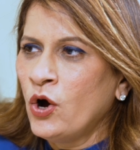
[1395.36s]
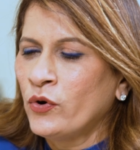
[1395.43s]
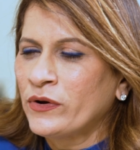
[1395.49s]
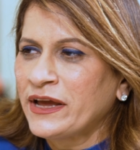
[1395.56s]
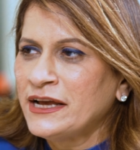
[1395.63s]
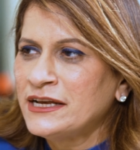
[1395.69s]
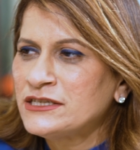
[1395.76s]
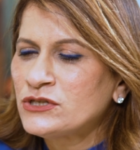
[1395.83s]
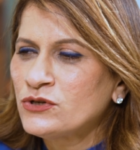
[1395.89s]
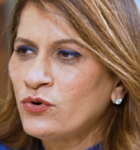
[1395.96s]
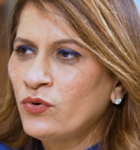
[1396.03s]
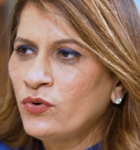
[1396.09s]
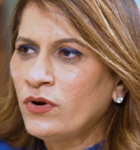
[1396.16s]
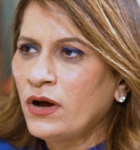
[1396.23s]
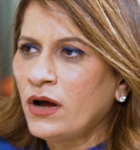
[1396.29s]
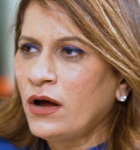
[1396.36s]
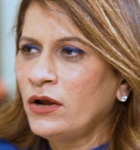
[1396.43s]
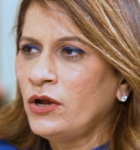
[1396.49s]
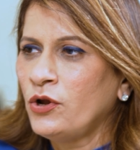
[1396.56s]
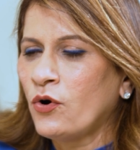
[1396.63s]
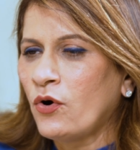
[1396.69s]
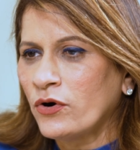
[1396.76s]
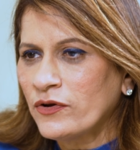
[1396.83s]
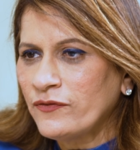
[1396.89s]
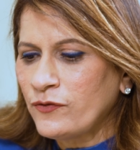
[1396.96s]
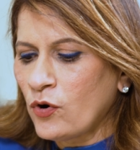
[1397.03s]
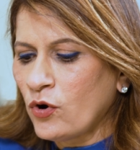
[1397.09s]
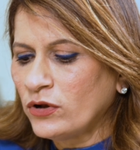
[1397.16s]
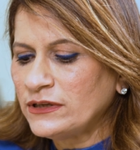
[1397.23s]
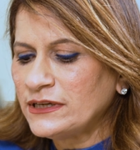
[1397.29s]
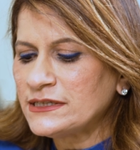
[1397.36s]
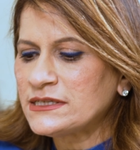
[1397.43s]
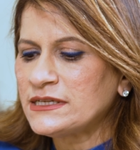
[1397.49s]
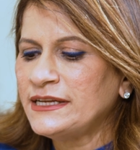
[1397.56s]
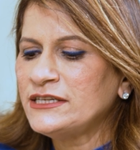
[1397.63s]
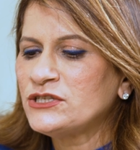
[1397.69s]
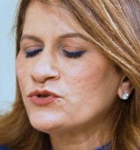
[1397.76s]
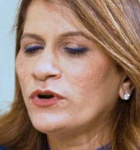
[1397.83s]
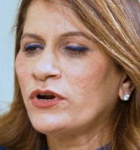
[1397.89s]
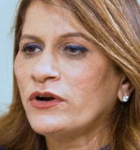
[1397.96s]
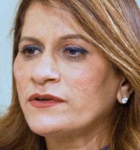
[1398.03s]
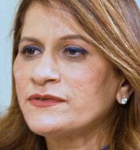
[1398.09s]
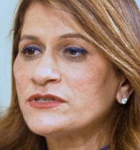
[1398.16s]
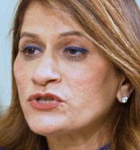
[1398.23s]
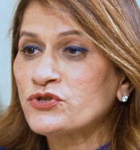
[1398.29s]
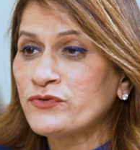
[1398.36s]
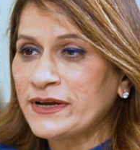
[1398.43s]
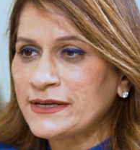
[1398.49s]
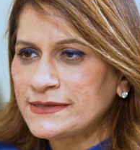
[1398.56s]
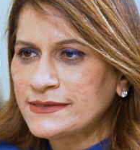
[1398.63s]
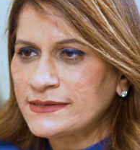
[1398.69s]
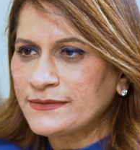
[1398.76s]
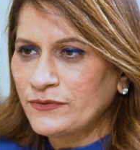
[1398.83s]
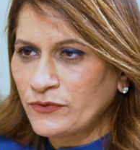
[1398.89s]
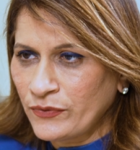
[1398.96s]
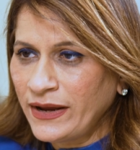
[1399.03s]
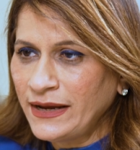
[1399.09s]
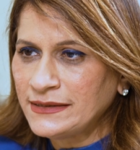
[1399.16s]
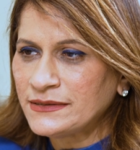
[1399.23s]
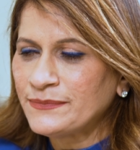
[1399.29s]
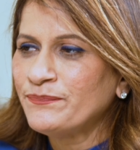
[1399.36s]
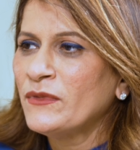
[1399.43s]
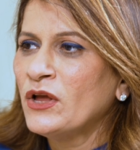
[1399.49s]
Okay, so a lot of all this leads to a lot of stress, right?